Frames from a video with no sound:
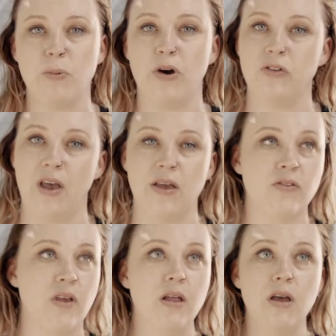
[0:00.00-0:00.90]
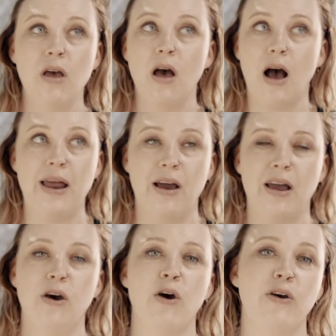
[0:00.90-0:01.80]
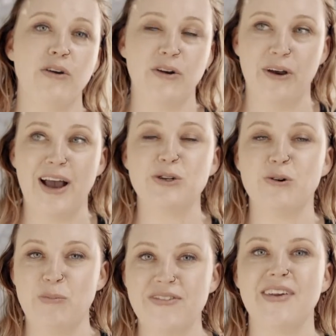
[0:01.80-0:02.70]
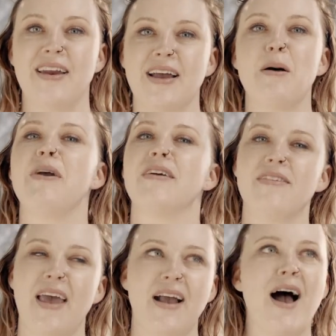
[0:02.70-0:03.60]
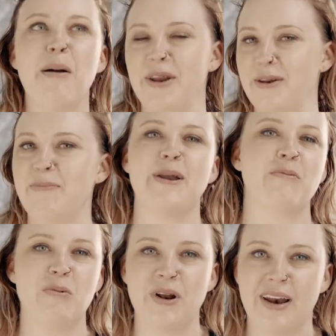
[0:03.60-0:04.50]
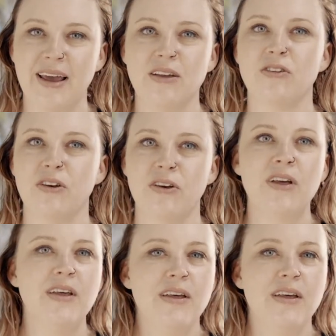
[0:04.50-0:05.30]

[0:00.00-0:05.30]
process, I know I should be standing up here and saying I'm an independent woman and I can do